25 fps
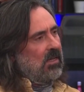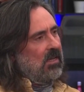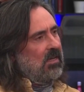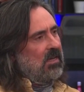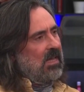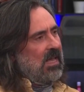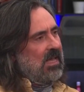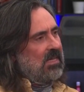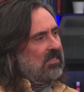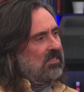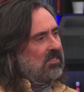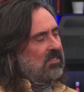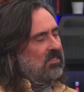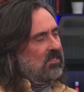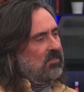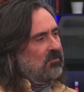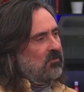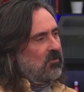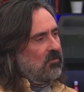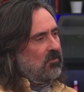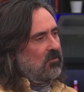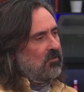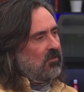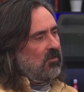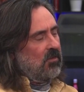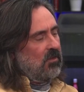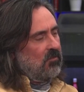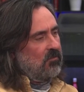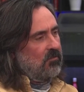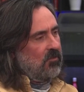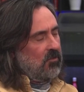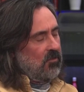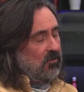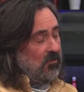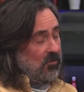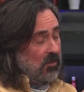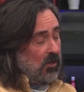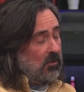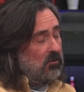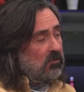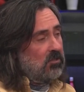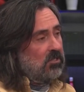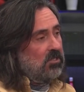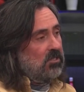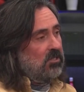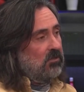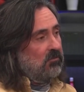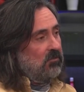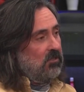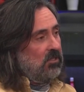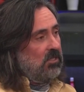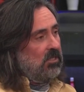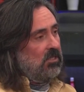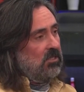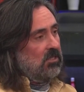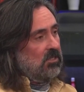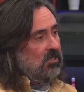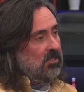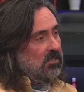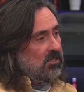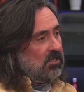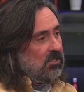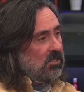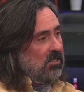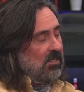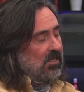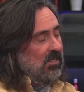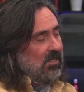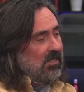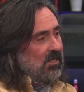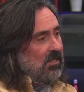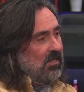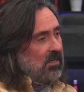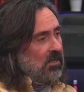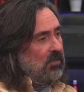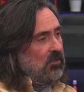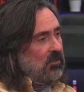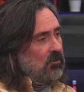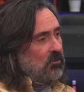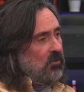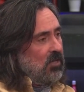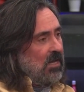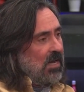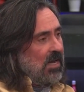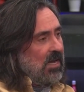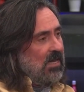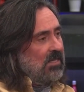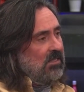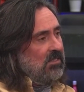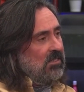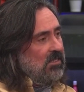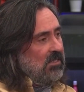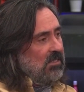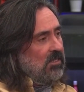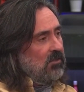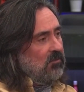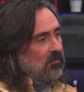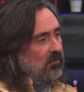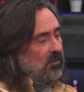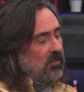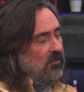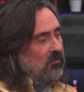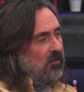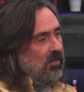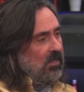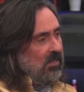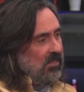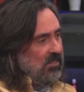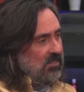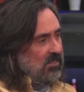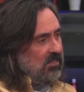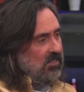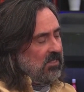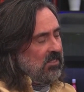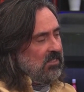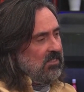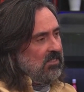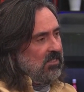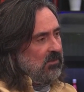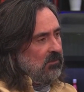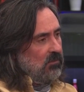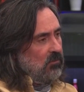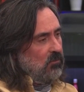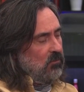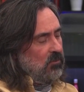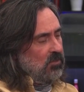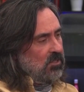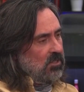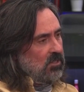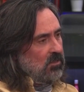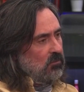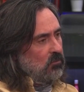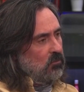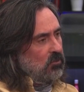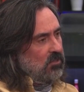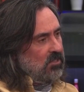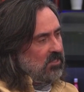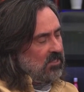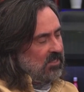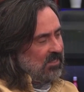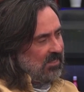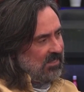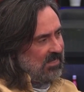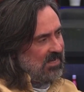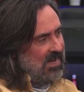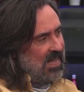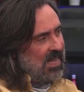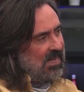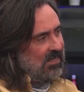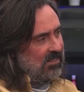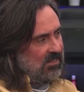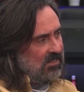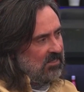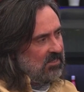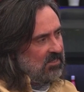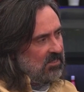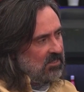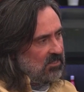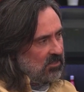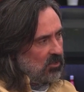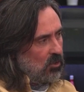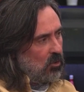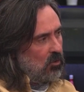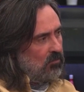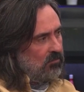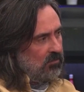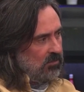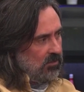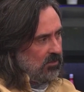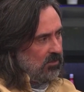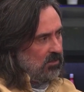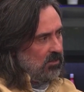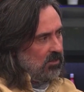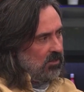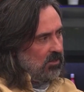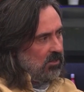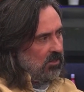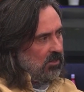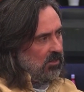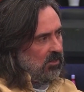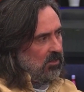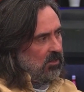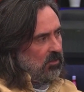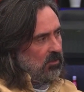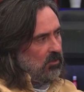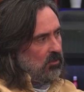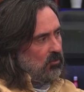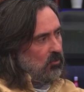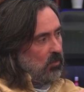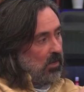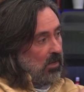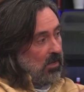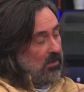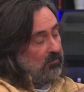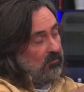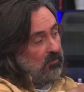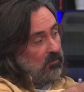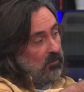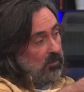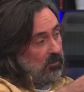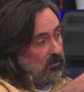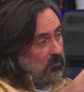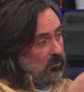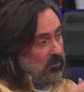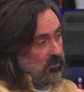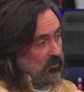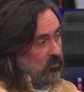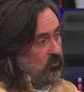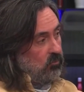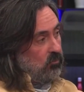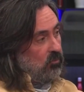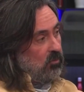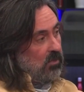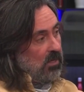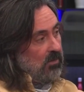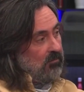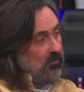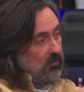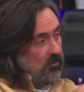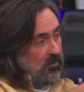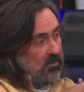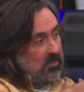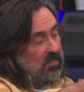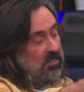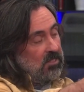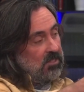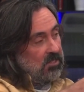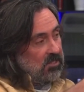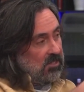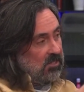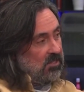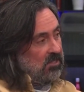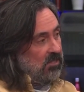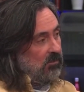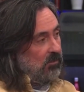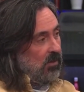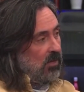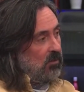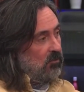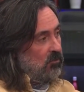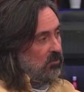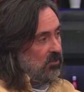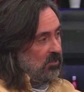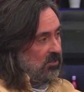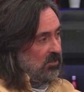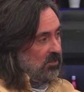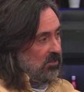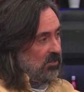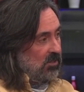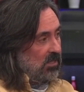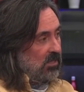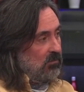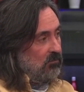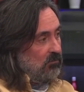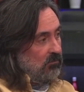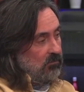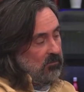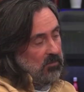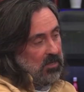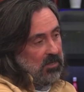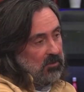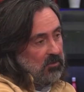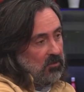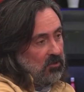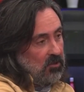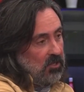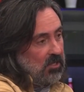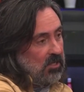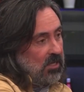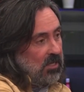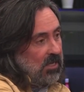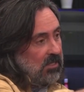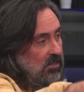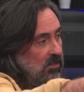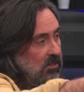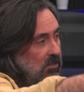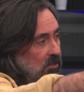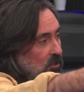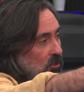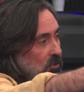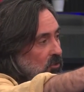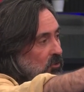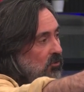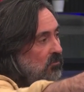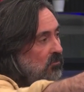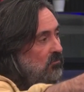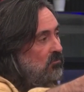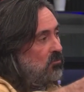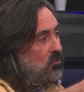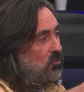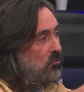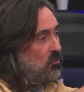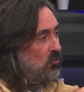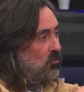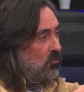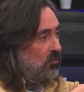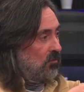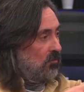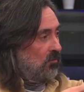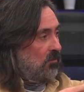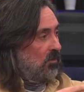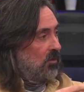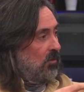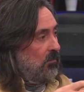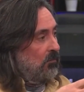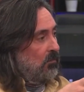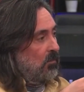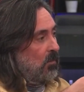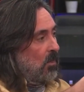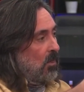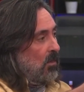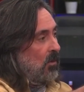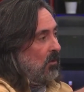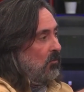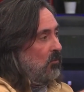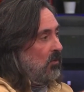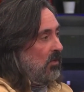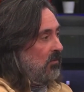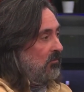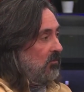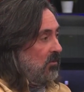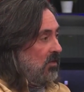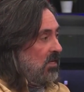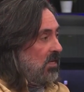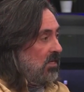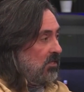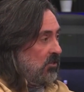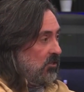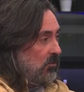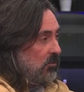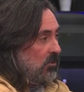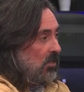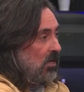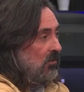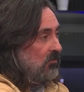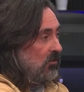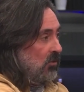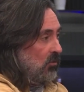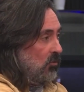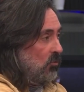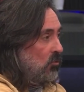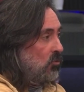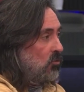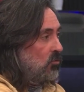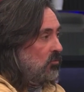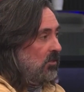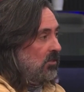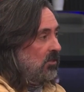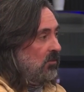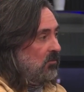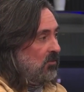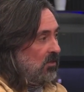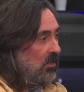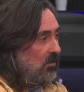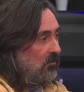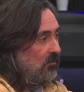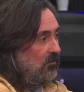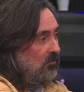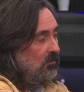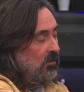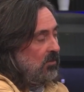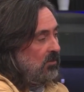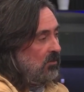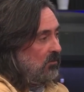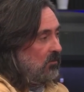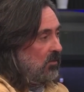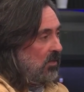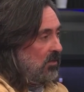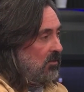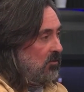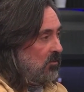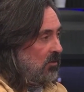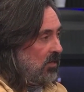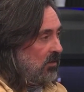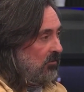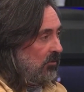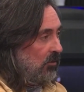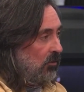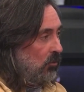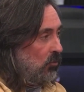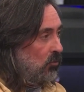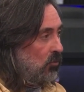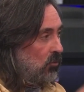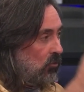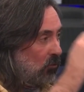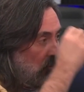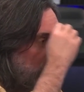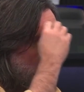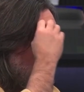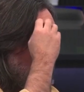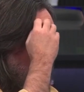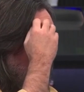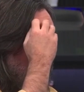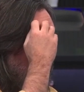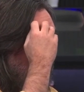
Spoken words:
In essence, for thousands of years, the idea of living in a city was the connectedness of it. Everyone was whatever within the city boundaries, and theoretically you could move wherever. Yes, you would have your home, and you would have a local